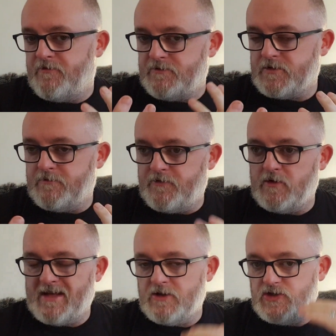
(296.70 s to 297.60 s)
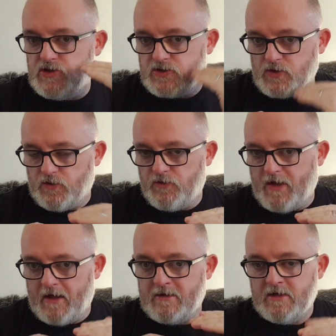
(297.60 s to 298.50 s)
some fruit that are just
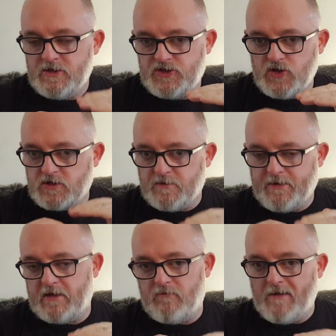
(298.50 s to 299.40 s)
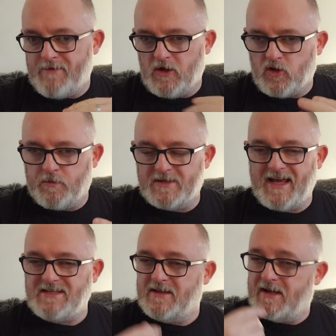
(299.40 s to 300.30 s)
under, short of being ripe by a couple of
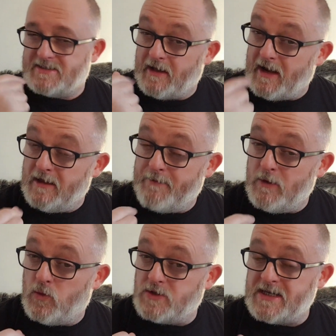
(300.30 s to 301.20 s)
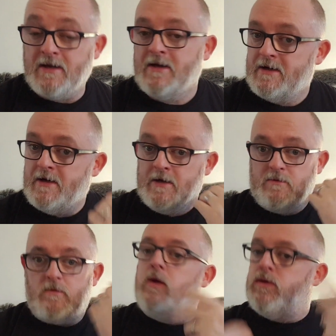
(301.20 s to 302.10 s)
days that are still a little bit woody.
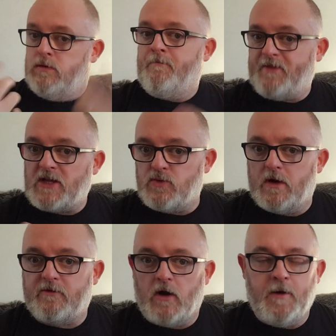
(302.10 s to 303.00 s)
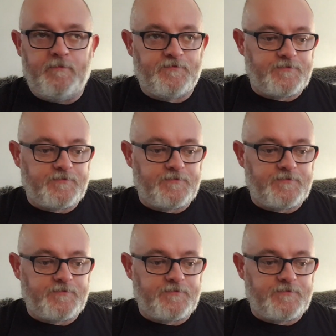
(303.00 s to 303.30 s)
That's what I've got.